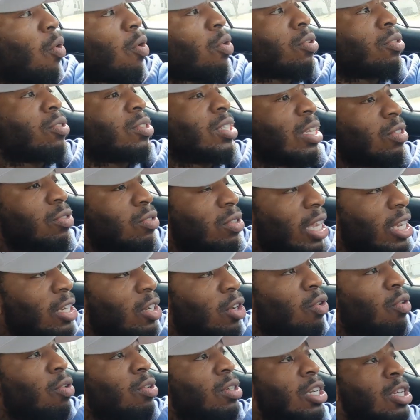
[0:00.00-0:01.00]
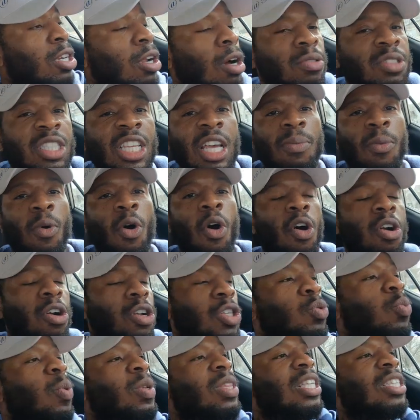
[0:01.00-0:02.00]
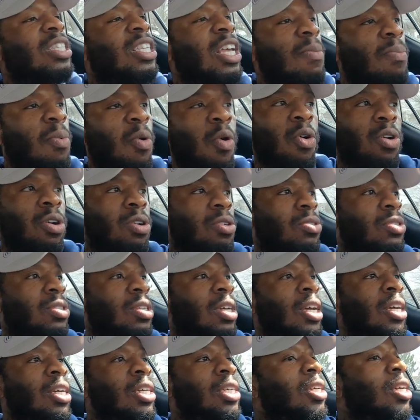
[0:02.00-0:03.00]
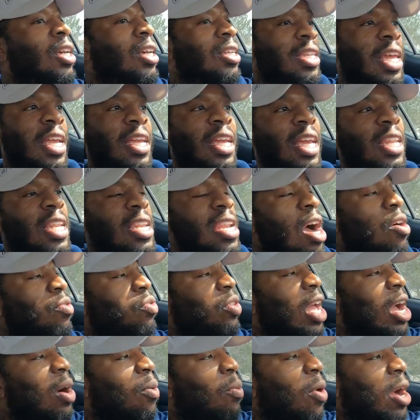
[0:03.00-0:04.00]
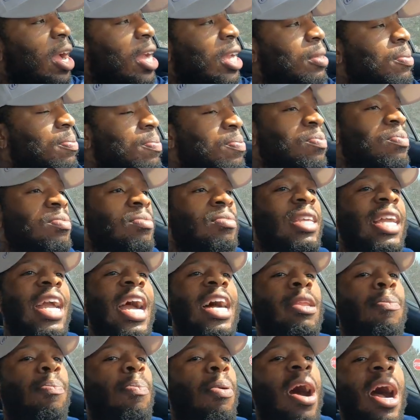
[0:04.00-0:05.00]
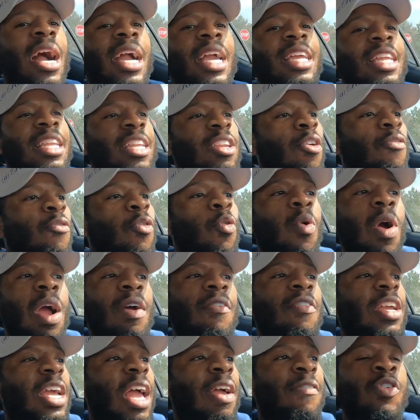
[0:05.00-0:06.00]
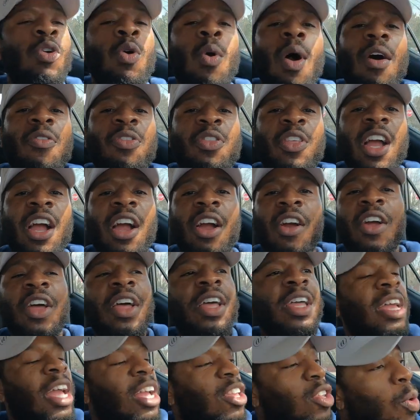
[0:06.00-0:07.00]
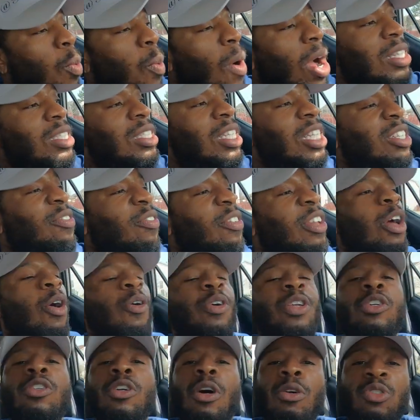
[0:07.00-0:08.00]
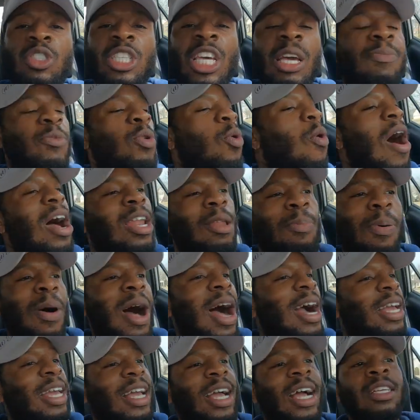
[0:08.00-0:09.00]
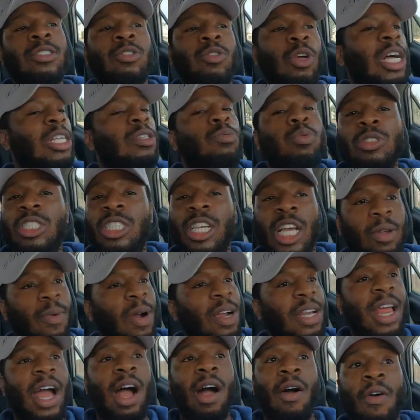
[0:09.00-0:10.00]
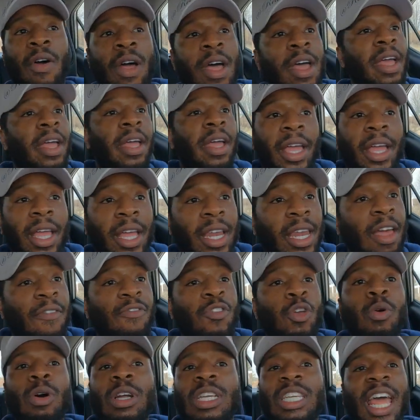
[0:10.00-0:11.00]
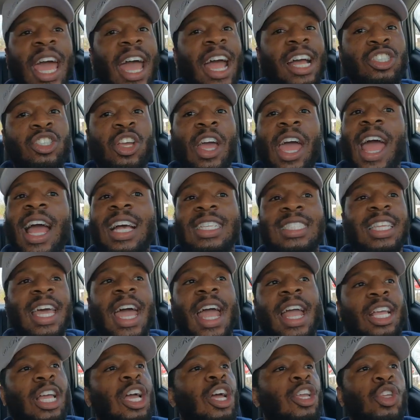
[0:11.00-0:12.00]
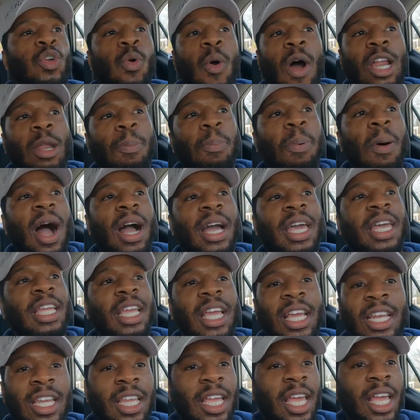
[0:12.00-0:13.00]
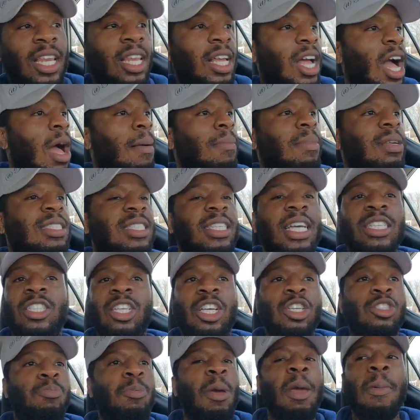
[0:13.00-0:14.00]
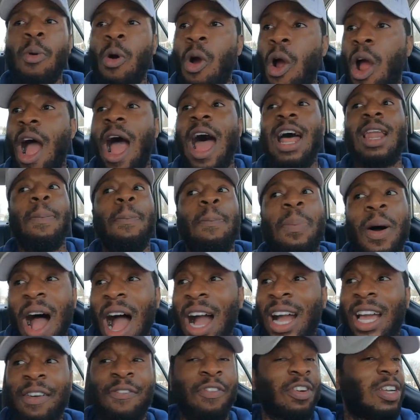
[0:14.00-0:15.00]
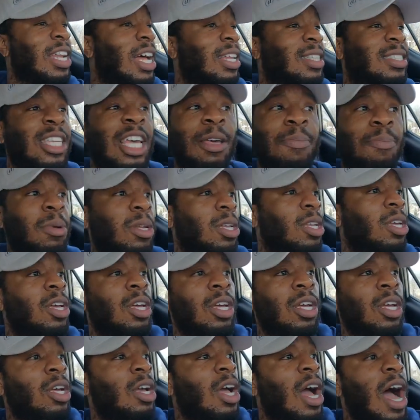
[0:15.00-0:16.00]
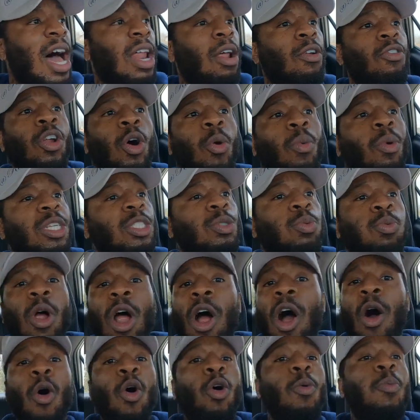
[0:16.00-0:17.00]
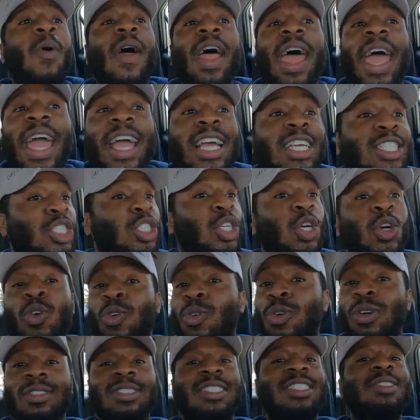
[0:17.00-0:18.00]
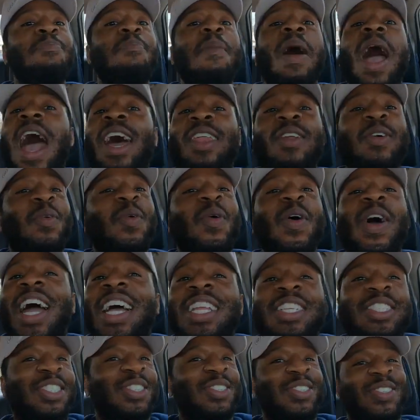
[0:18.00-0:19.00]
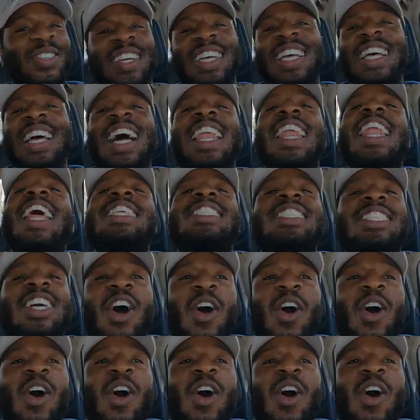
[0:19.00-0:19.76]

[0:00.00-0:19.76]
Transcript: orders. That's what they doing. The no-tip orders with the tip orders. And they get it out that way. They out of pocket. And if whoever, if you out there and you watching this video, you don't tip, you out of pocket. I just, I just want to tell you right now. And if you a Dasher hashtag, you out of pocket in the in the comment section because people are out of pocket for not tipping. I don't know what's wrong. Who raised you? What's the matter with you? Let's